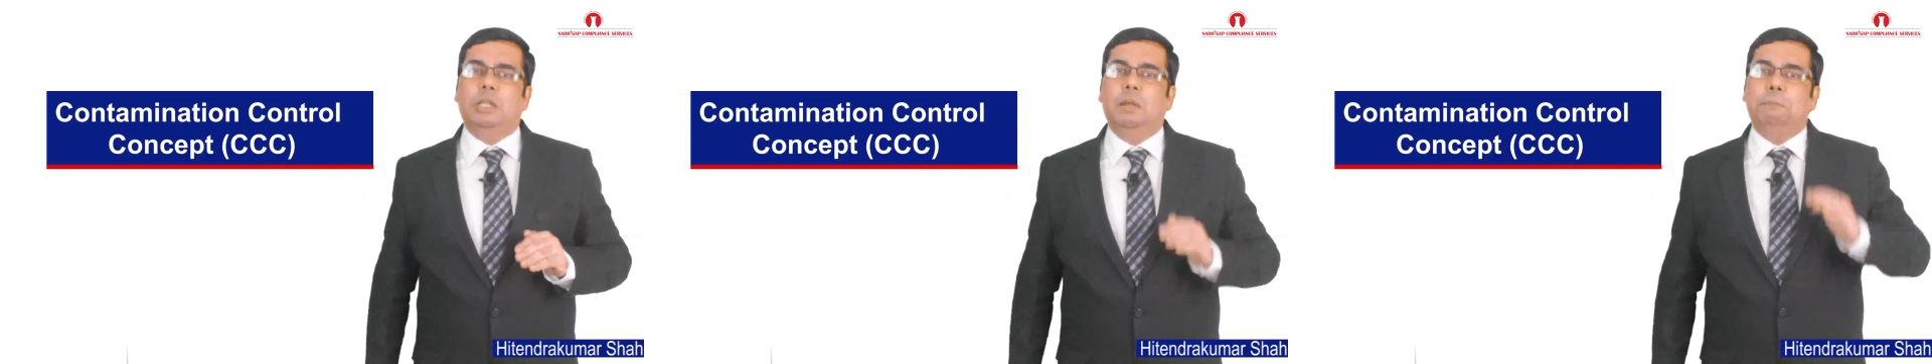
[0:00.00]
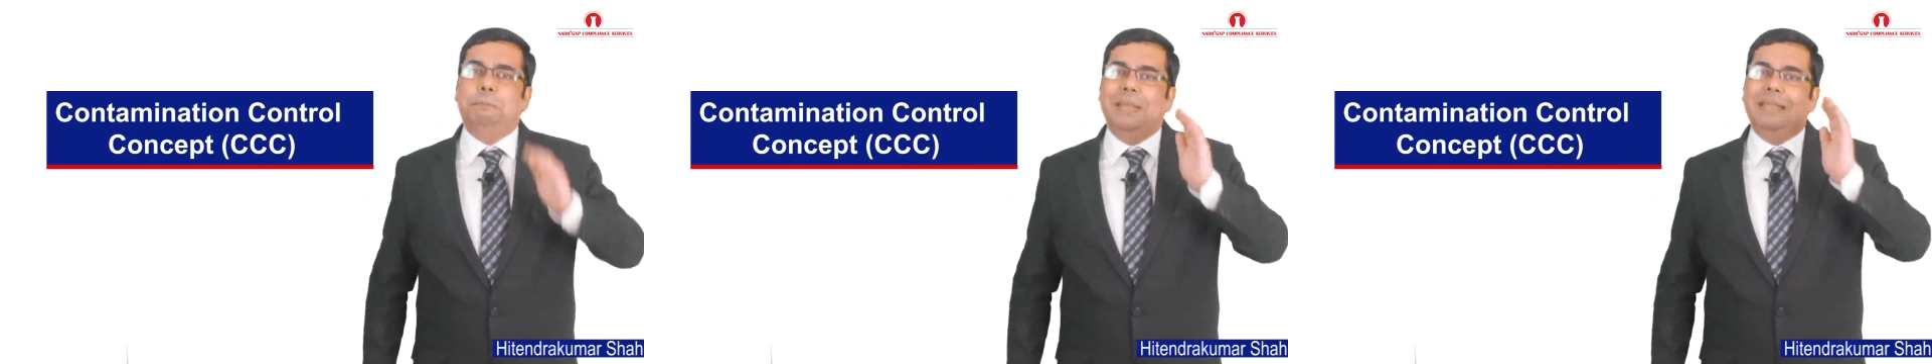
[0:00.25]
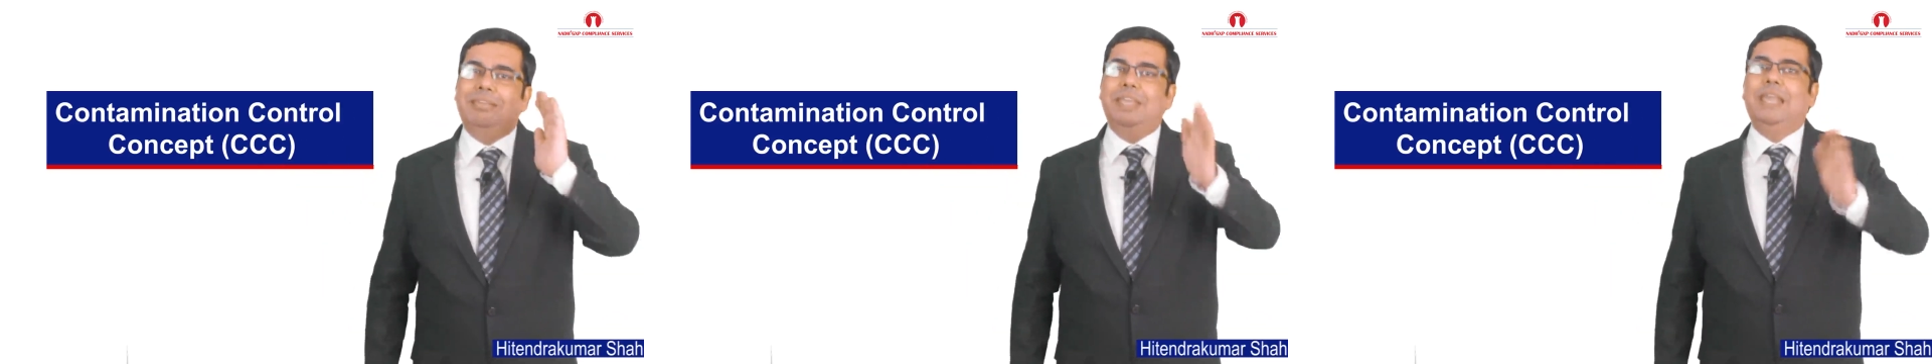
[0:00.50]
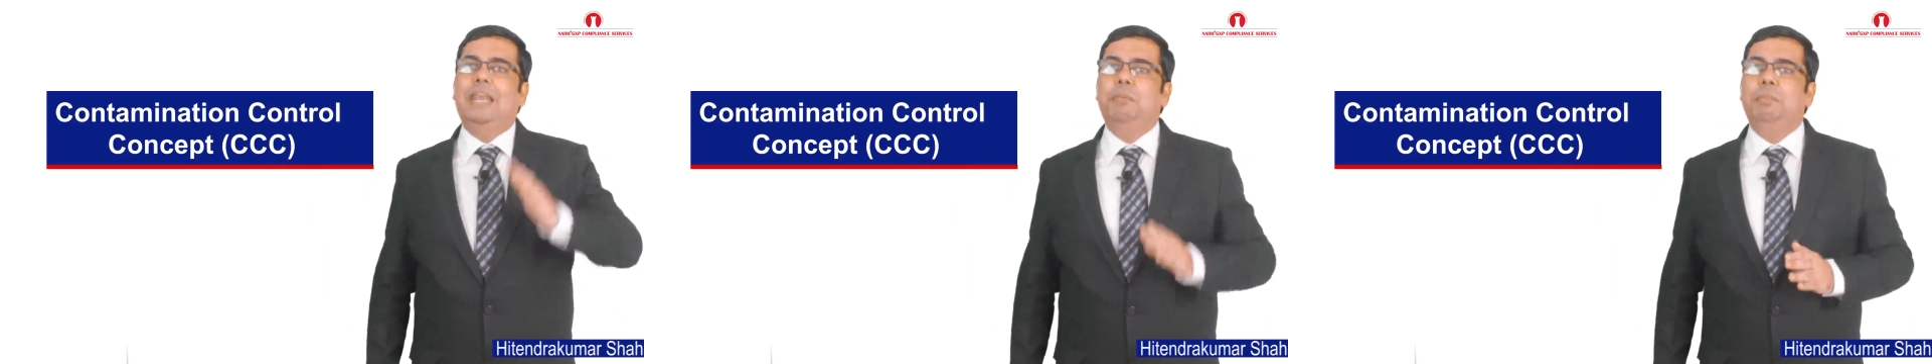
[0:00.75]
The
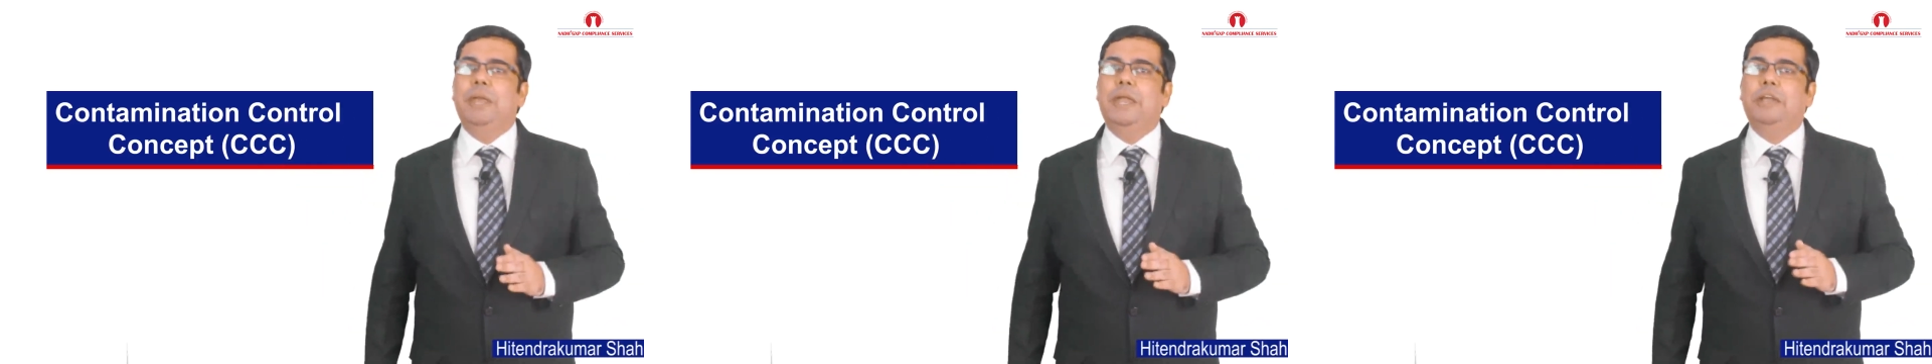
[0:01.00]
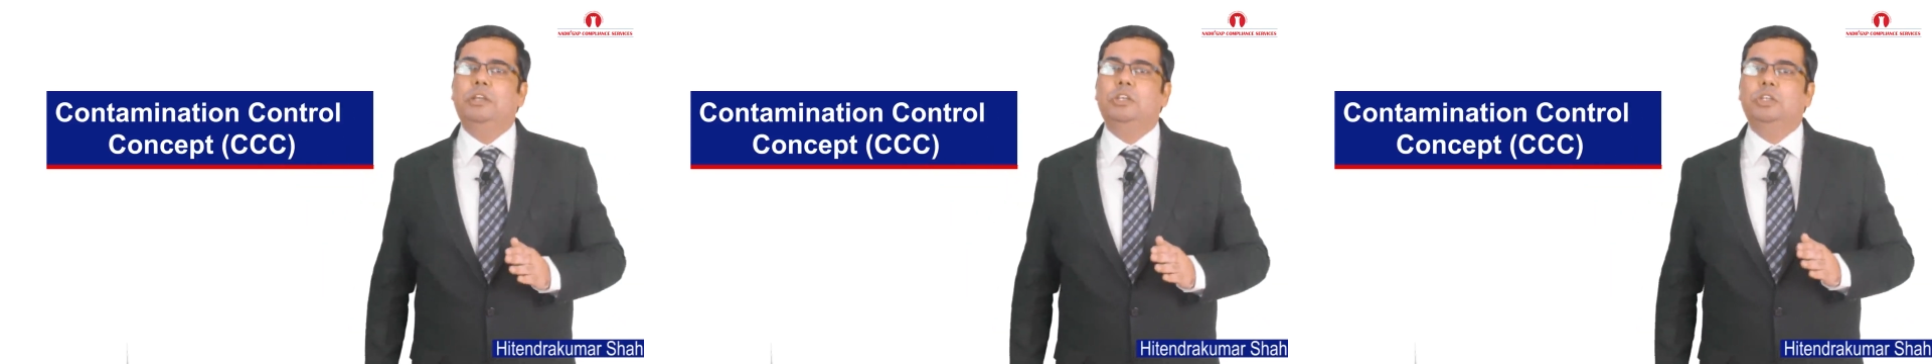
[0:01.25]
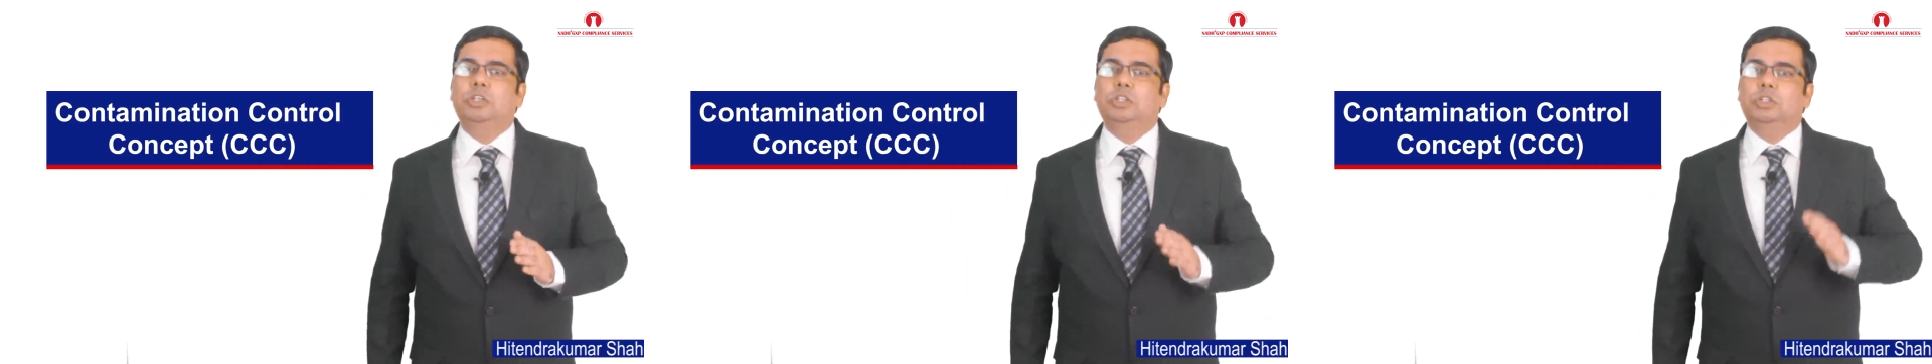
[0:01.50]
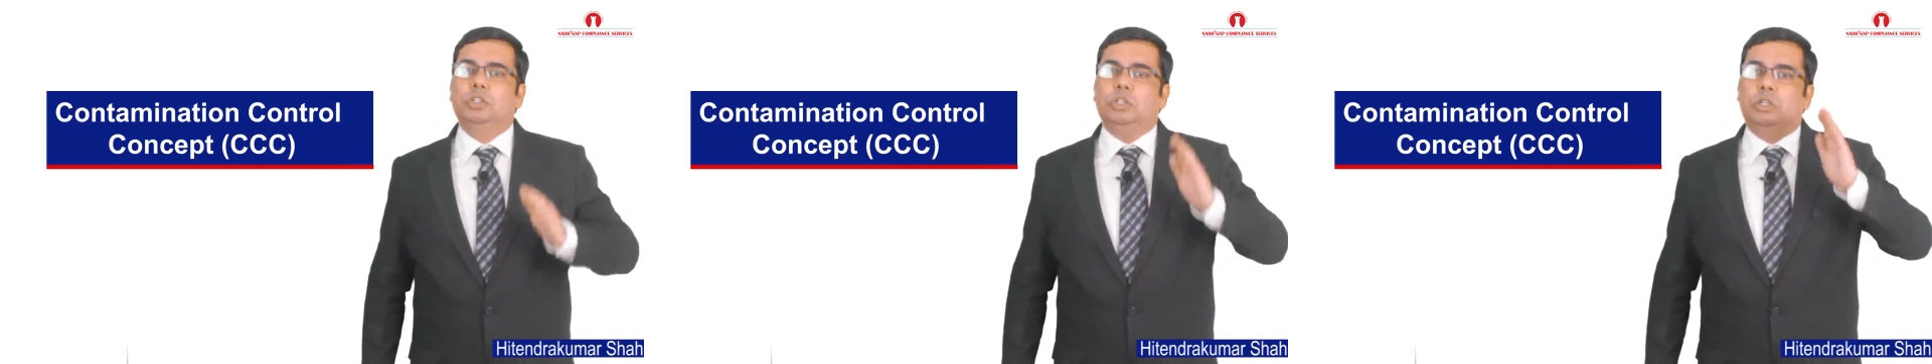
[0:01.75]
basic element
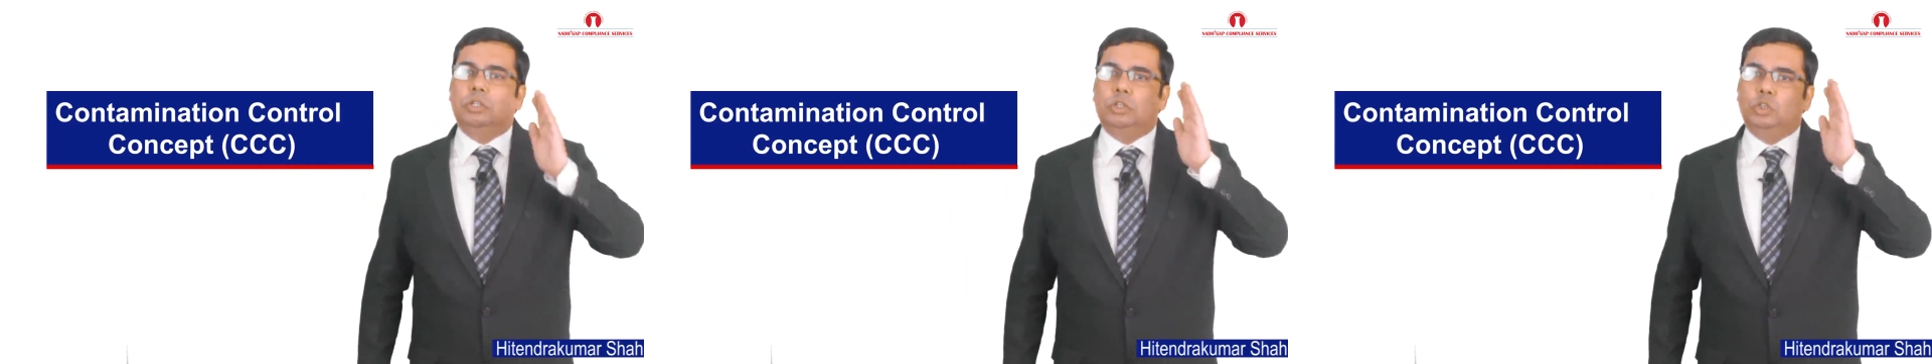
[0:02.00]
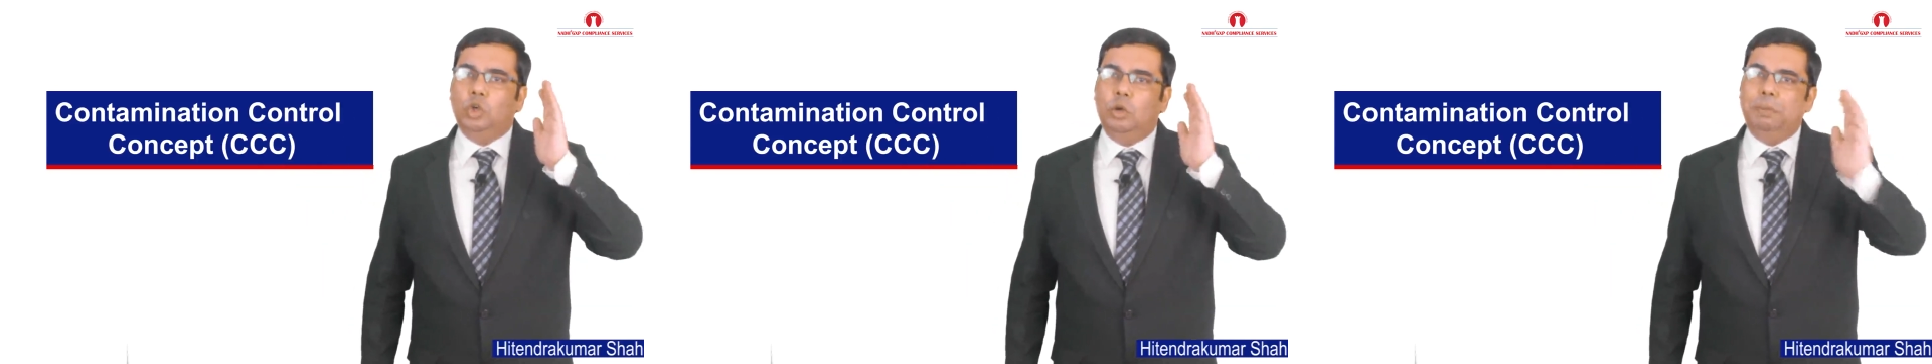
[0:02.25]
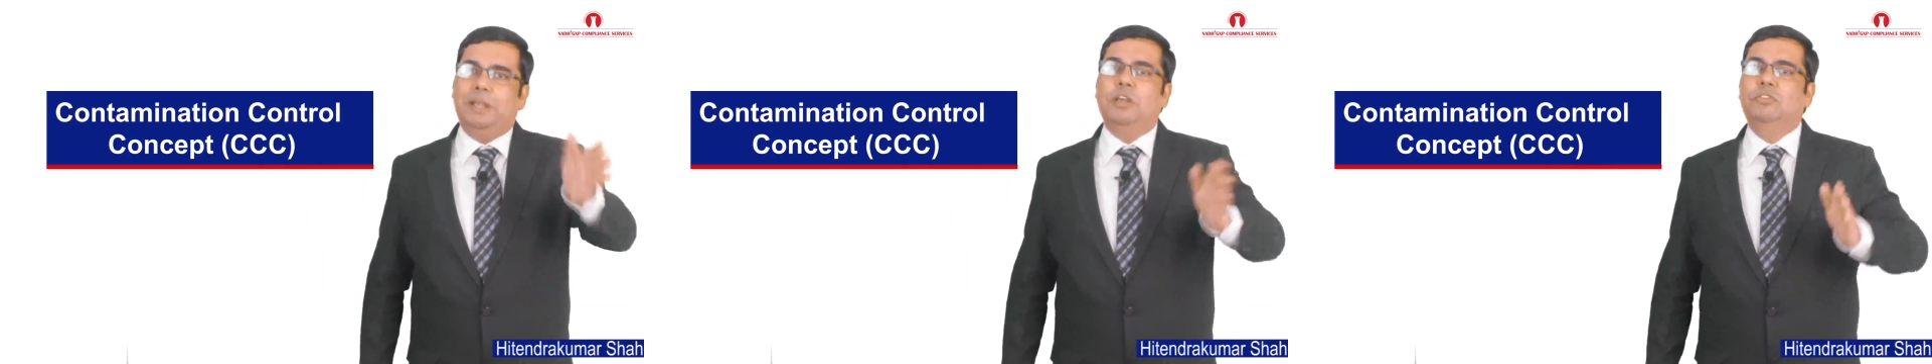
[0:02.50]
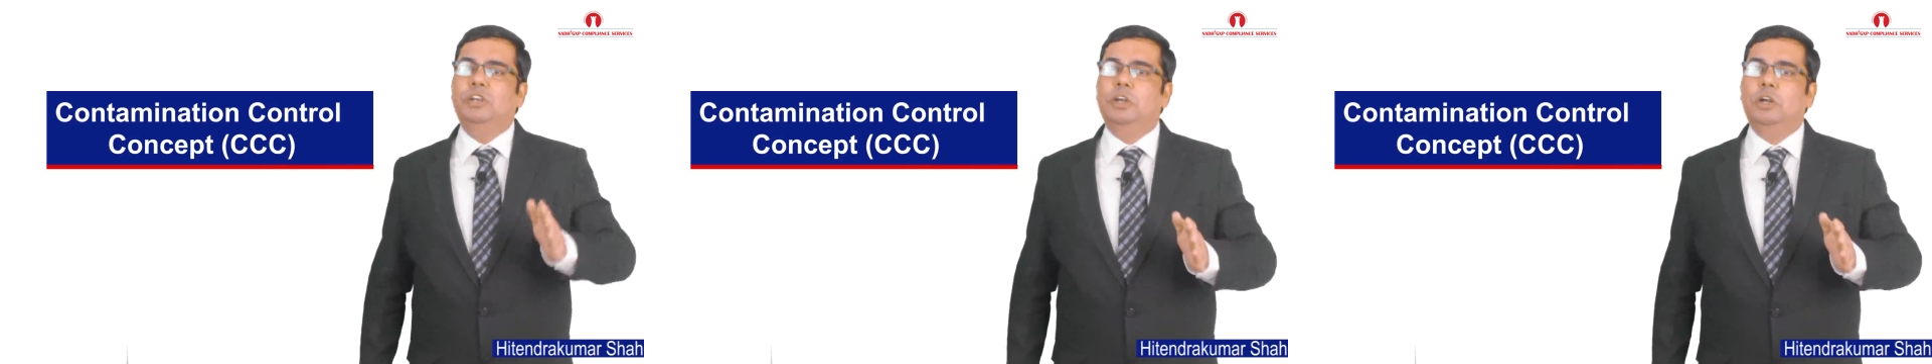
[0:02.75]
should be
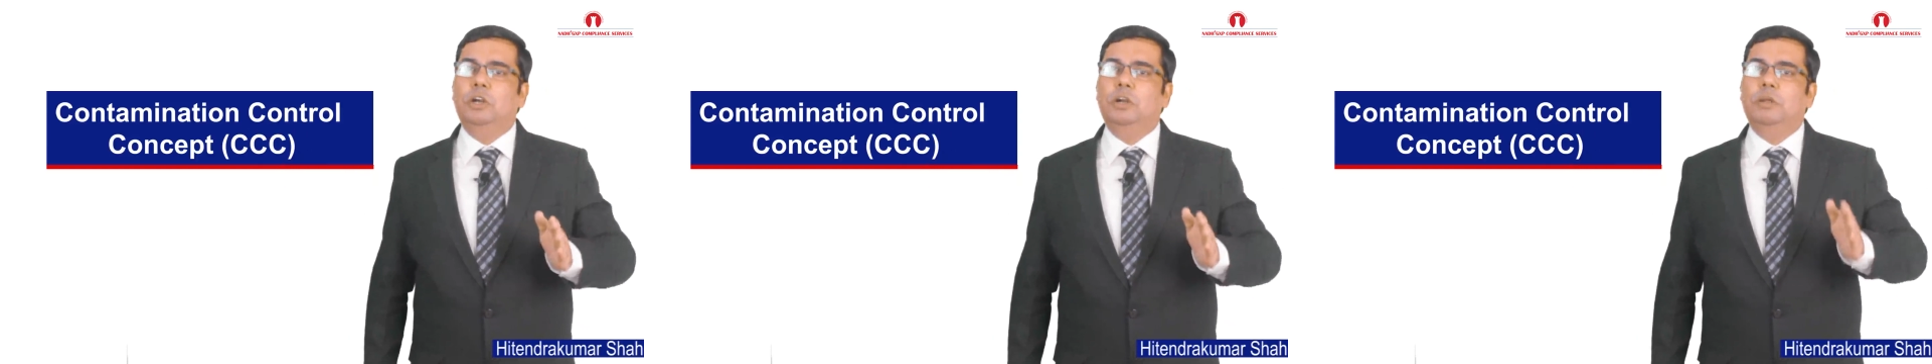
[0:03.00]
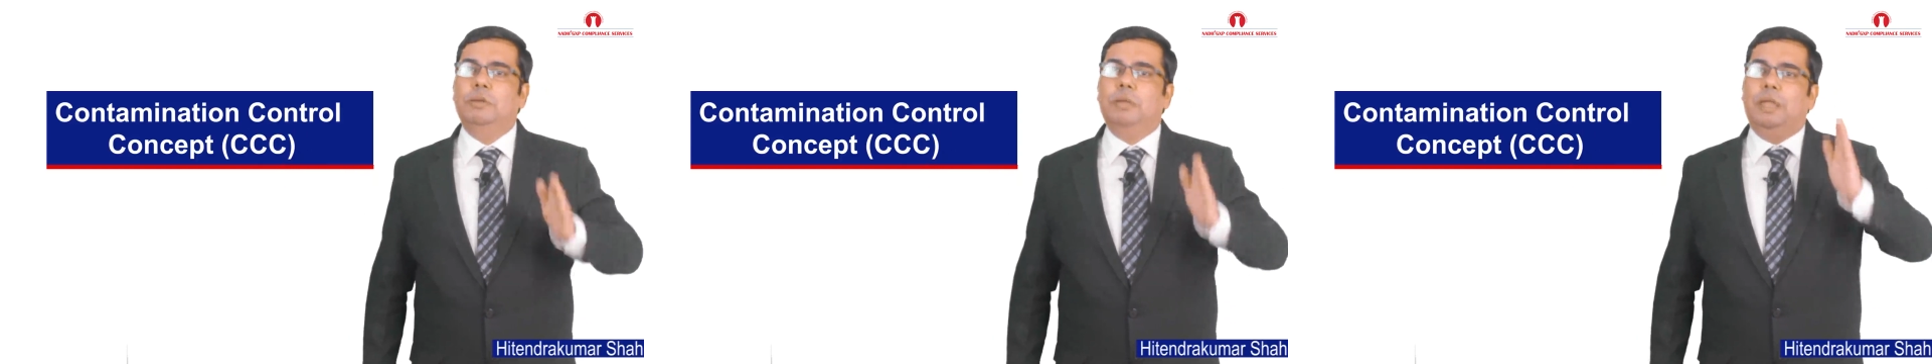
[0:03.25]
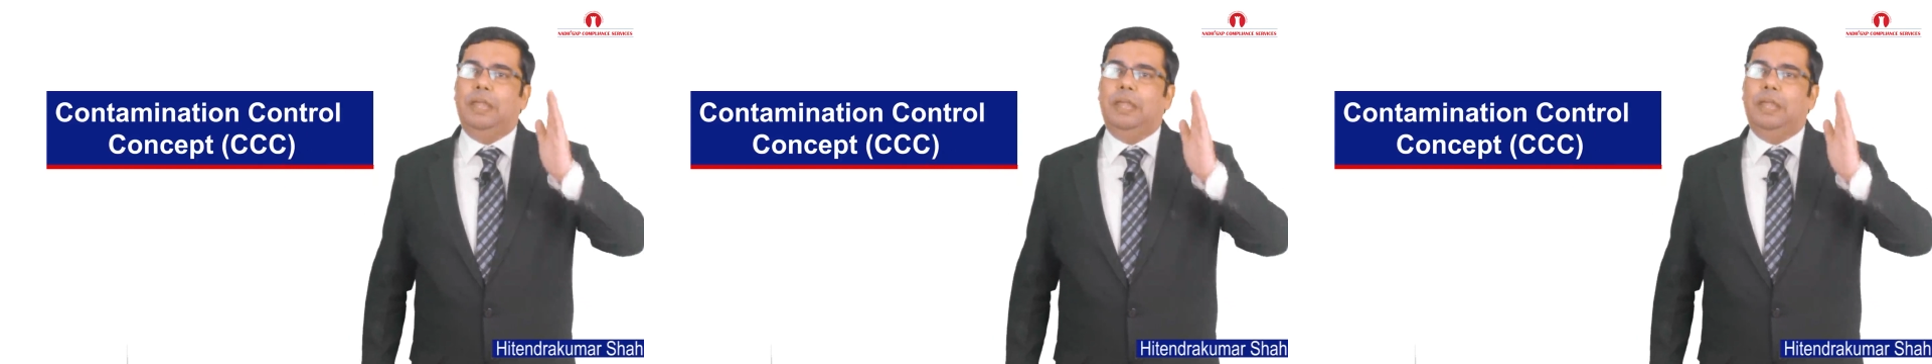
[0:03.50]
considered